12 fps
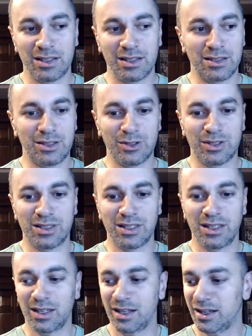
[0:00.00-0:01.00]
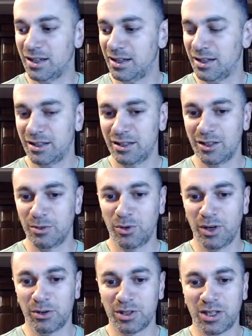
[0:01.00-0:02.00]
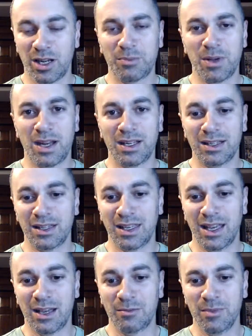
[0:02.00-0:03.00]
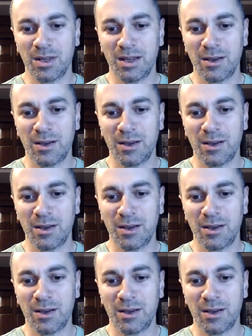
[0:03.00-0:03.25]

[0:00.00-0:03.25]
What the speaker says: see your boy Rashad Penny in the game,